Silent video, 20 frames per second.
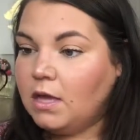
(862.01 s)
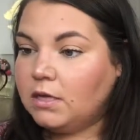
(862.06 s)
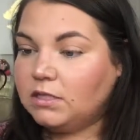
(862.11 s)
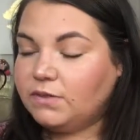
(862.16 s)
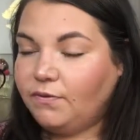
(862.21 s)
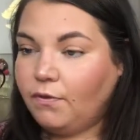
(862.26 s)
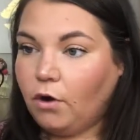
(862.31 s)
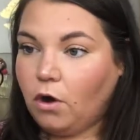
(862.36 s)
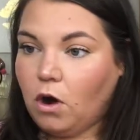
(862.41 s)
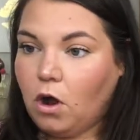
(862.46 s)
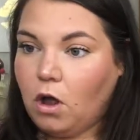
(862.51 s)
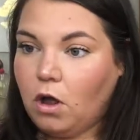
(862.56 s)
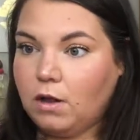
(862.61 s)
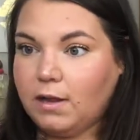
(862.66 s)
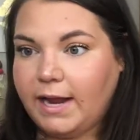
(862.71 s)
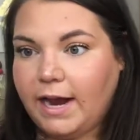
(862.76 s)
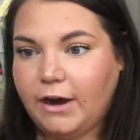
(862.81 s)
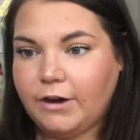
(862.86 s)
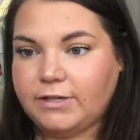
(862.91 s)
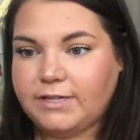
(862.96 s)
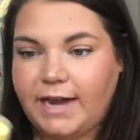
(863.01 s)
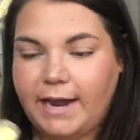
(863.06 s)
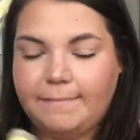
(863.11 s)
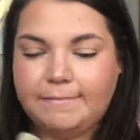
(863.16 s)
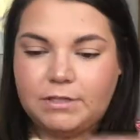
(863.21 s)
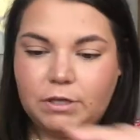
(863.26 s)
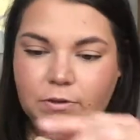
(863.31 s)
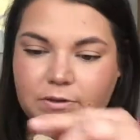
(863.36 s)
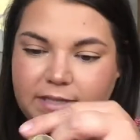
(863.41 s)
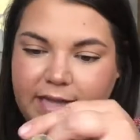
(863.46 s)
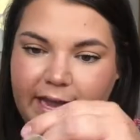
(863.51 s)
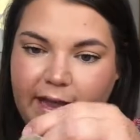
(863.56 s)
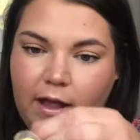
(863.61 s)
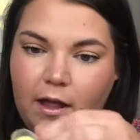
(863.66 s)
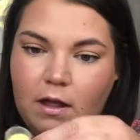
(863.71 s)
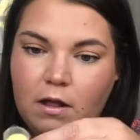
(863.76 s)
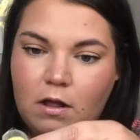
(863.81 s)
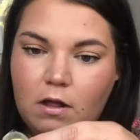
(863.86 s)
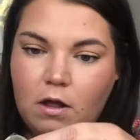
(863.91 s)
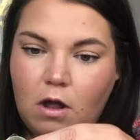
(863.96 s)
It's for all hair types. So it's like
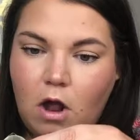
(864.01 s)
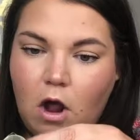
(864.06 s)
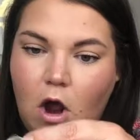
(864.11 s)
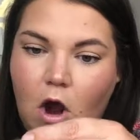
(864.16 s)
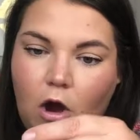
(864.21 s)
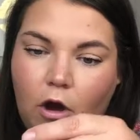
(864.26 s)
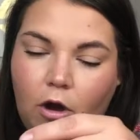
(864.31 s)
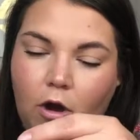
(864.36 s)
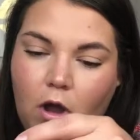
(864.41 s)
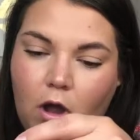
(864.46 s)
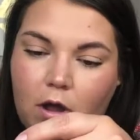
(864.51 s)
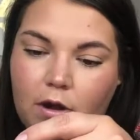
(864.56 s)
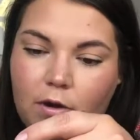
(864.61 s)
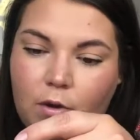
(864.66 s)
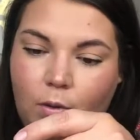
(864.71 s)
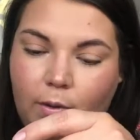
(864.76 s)
argan